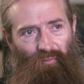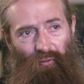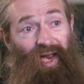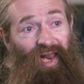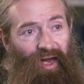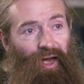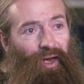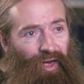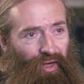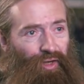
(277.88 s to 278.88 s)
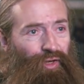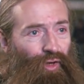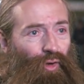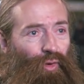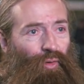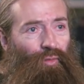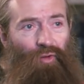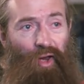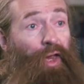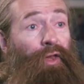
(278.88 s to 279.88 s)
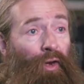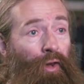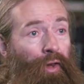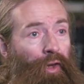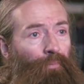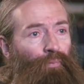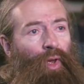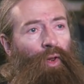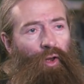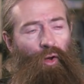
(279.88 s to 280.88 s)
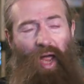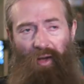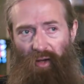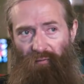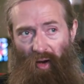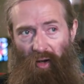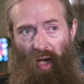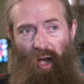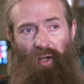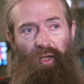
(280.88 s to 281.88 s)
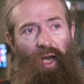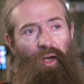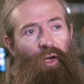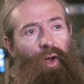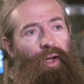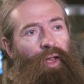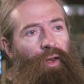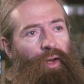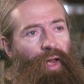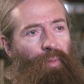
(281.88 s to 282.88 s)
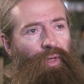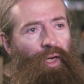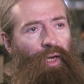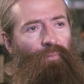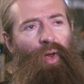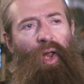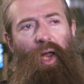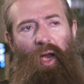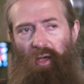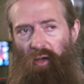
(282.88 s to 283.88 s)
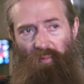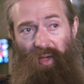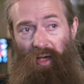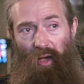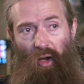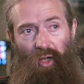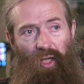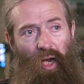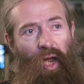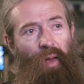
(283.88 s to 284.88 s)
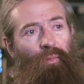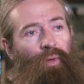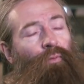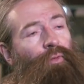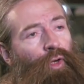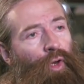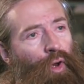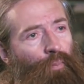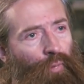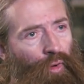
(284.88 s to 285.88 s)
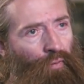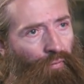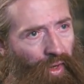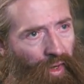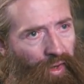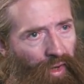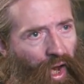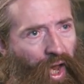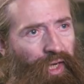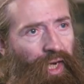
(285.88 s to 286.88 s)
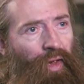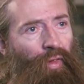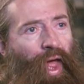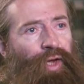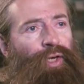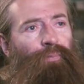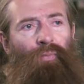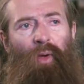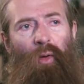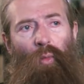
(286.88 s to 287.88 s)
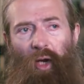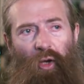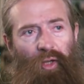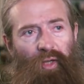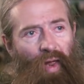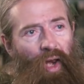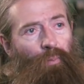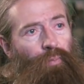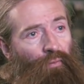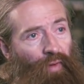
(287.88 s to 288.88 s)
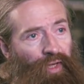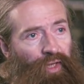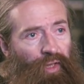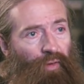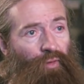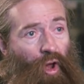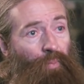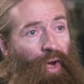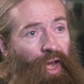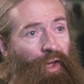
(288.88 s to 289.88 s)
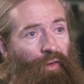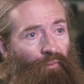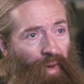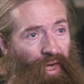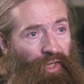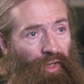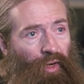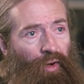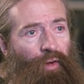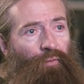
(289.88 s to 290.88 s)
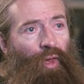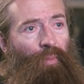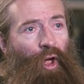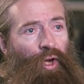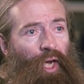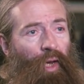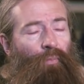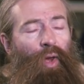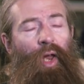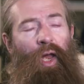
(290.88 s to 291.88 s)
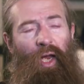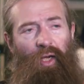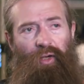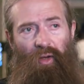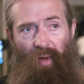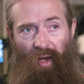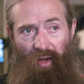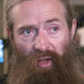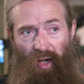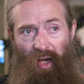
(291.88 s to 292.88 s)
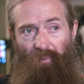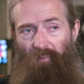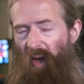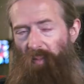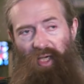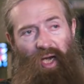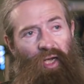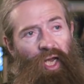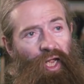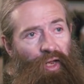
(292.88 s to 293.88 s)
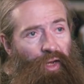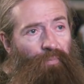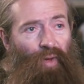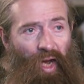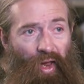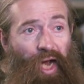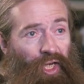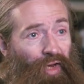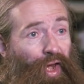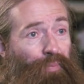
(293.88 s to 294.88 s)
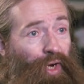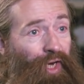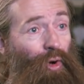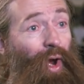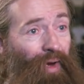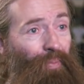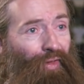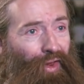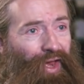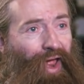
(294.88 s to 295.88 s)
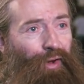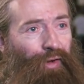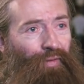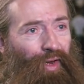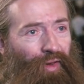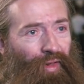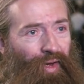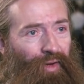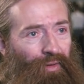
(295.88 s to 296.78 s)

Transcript: feeling into resistance. So yes, it's very hard to get new ideas accepted. It took me a long time to move this idea that we could develop preventative, comprehensive maintenance for the body into the mainstream, maybe 10 years. And actually, that's pretty quick by the standards of these things.